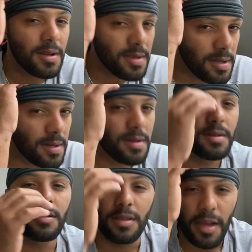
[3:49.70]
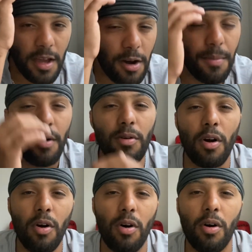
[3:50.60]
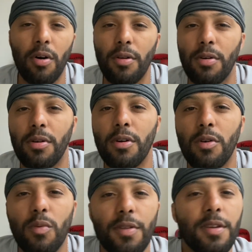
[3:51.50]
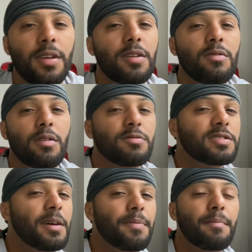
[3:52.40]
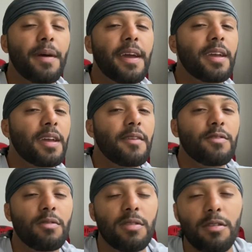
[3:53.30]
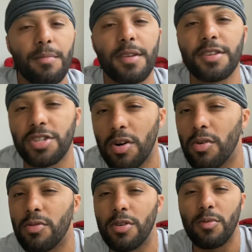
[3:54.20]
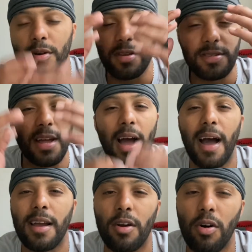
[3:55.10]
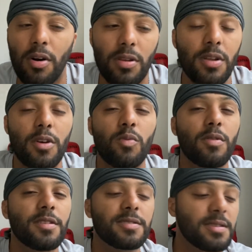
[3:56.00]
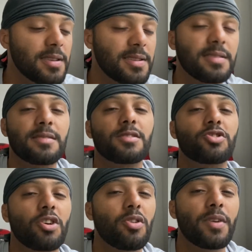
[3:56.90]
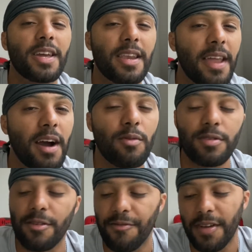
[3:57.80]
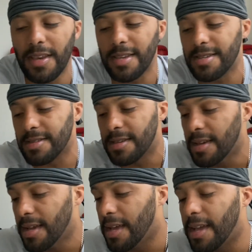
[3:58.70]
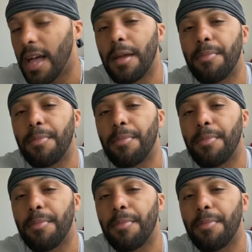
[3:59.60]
the elbow guard, or whether he, you know, stepping back and giving you a little bit of shoulder, whether it's the high guard, whether it's the distance control in and out with the feet. He got a